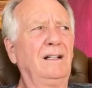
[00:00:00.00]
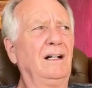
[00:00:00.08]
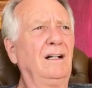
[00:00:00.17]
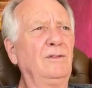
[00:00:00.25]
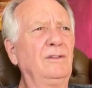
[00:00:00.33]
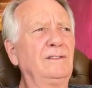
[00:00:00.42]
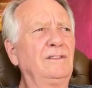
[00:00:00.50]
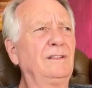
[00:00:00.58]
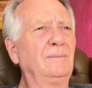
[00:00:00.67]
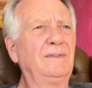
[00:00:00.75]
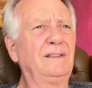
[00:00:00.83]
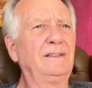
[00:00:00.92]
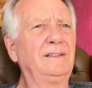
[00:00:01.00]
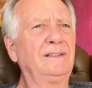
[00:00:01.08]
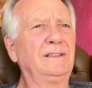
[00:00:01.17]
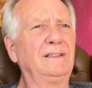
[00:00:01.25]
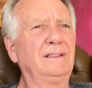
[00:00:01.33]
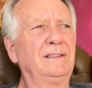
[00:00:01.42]
I ordered something
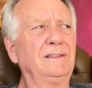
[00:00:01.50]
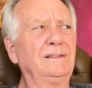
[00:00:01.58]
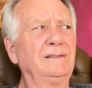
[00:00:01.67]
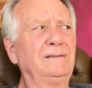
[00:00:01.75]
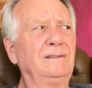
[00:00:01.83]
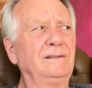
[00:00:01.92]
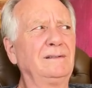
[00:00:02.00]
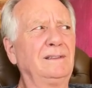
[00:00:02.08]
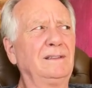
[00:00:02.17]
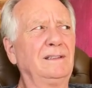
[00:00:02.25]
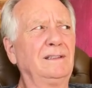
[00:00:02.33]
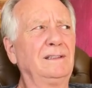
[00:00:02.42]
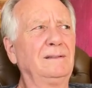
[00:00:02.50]
it